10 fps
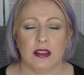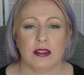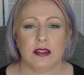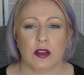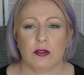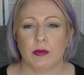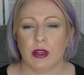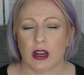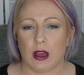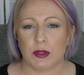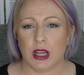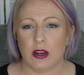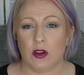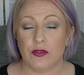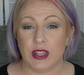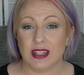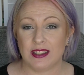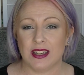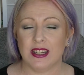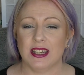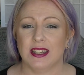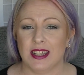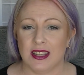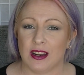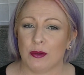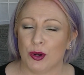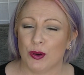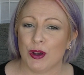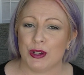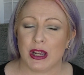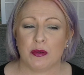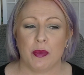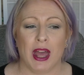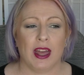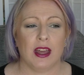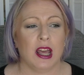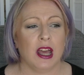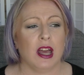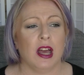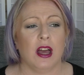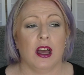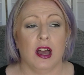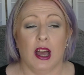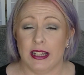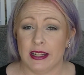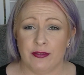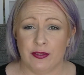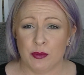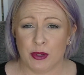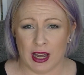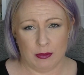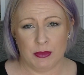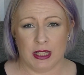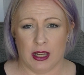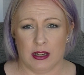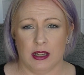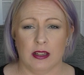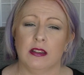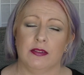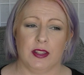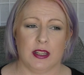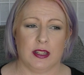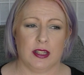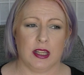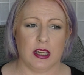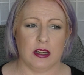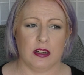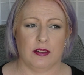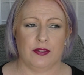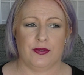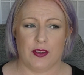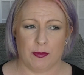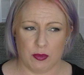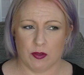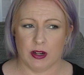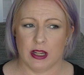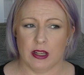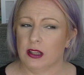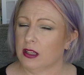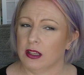This is going to be an update of the Skin Is In Project Pan. I didn't film an update for this in February.